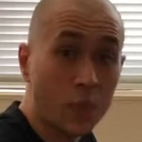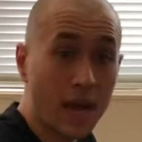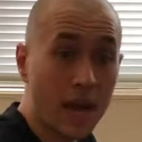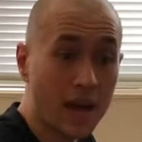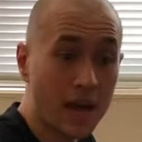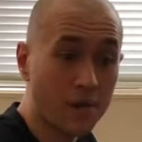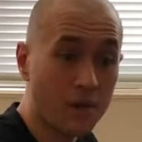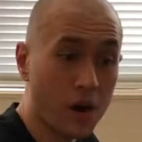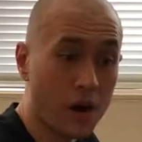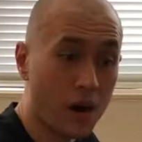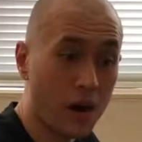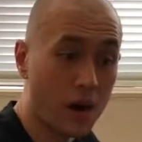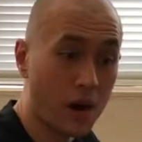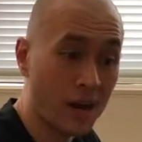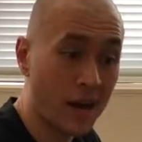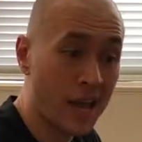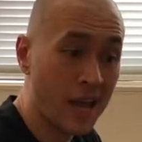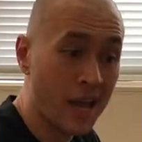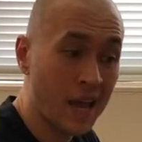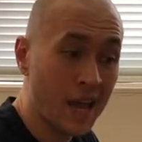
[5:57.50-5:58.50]
we have
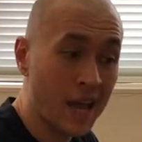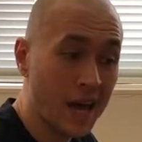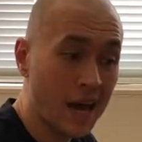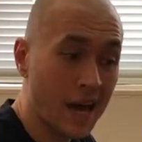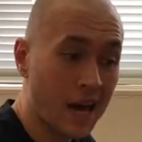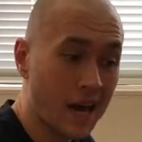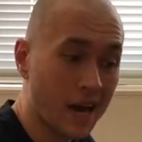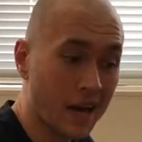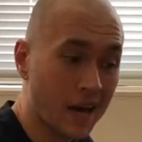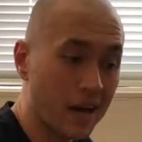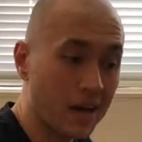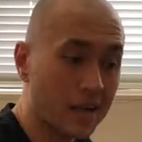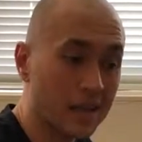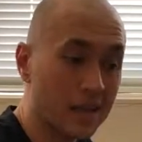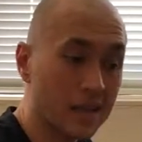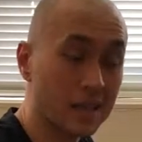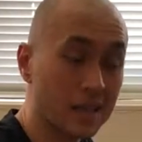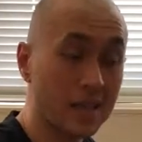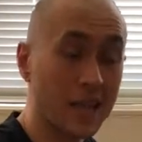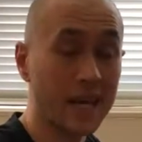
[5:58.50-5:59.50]
our
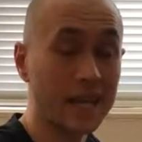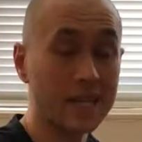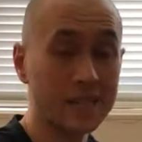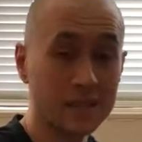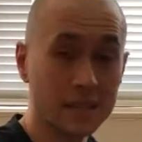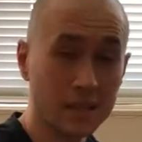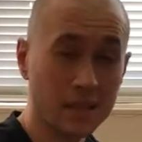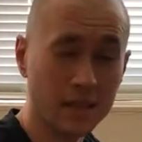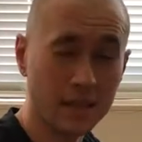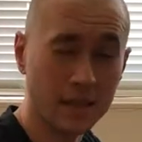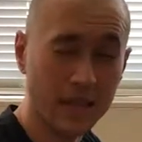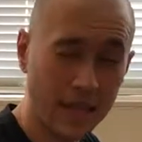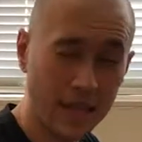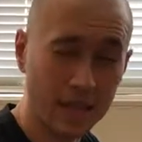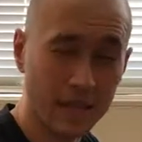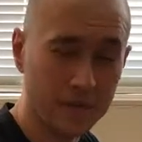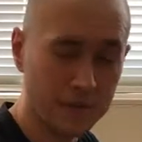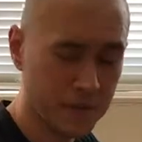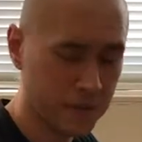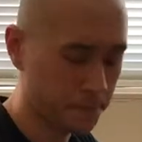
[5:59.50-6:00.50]
leg
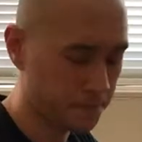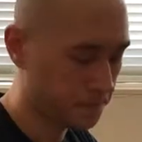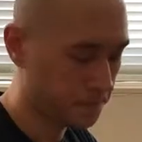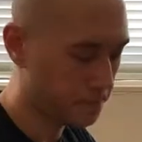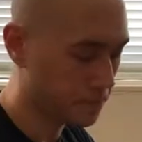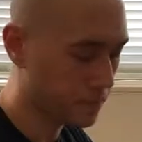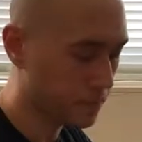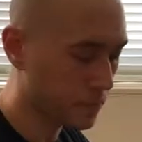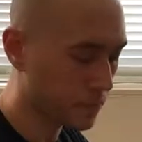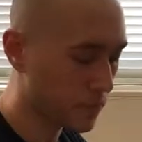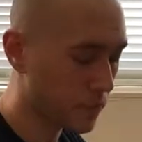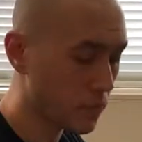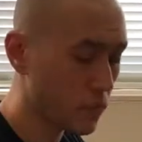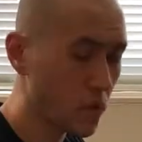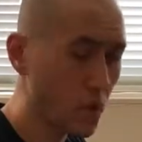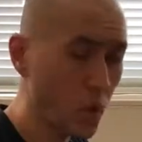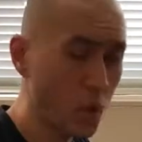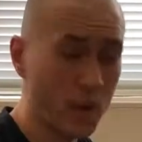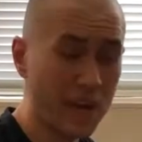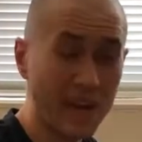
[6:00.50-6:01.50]
lifts.
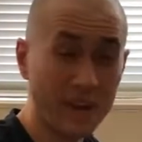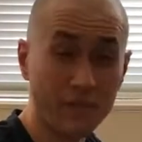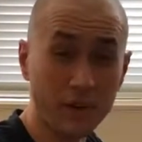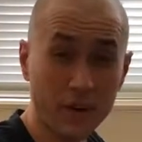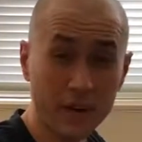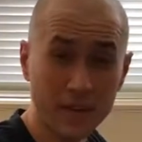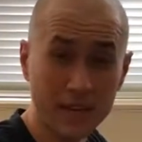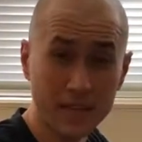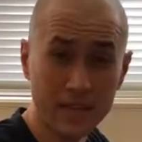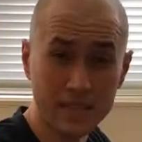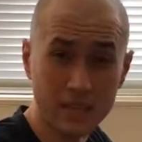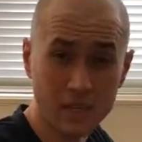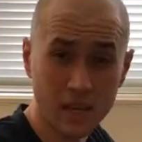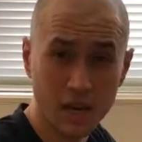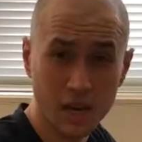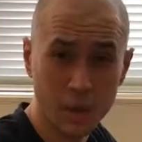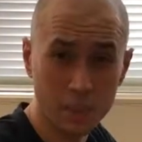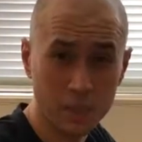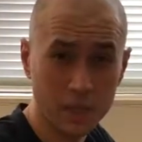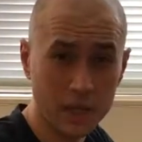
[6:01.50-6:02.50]
We have our knees
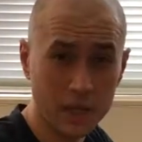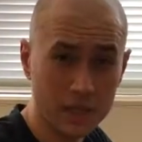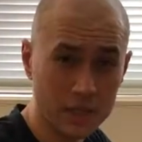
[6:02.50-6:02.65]
up